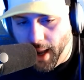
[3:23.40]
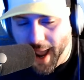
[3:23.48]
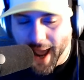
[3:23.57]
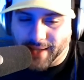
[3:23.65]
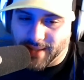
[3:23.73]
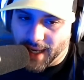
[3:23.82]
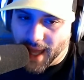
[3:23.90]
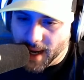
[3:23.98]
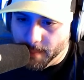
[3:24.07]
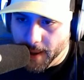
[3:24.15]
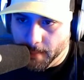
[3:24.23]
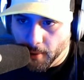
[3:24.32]
as a lot
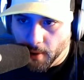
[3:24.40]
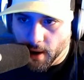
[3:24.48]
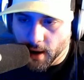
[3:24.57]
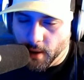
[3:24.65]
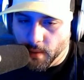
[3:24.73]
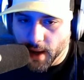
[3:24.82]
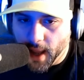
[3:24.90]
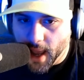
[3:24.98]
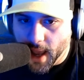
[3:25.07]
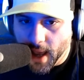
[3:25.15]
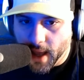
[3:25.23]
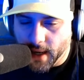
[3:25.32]
of people are going
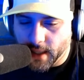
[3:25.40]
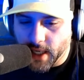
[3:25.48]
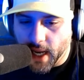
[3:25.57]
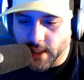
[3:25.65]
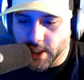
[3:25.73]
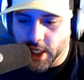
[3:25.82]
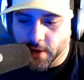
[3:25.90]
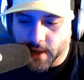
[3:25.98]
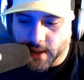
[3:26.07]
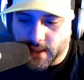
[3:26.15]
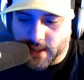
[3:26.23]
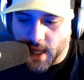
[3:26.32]
ahead and, and
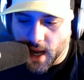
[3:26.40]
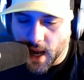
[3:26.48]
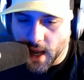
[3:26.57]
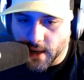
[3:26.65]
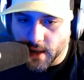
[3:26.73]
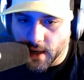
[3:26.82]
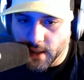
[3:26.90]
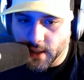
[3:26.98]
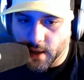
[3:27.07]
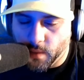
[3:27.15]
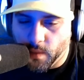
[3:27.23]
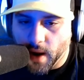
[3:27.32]
cheering this mm. on, you
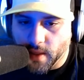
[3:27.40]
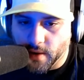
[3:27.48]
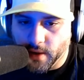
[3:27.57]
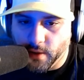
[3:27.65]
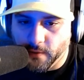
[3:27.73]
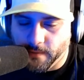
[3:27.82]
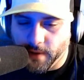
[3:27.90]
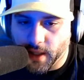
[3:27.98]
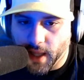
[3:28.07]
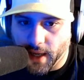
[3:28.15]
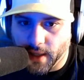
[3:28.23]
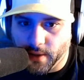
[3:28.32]
know, whether you feel
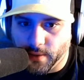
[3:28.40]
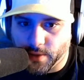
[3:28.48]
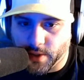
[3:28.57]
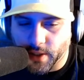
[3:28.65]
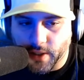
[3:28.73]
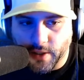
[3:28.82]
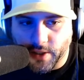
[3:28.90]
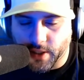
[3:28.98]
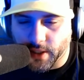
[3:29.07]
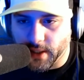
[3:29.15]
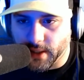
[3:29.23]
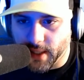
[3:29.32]
like you should or
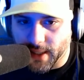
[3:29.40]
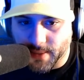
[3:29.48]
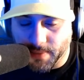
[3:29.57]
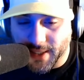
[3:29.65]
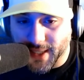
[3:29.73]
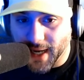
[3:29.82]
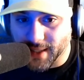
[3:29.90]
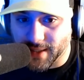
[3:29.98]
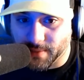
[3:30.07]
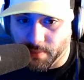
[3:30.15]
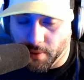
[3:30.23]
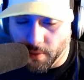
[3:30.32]
shouldn't, that's besides
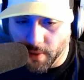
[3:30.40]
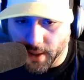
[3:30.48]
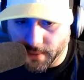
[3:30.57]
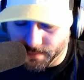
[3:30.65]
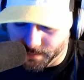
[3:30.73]
the point.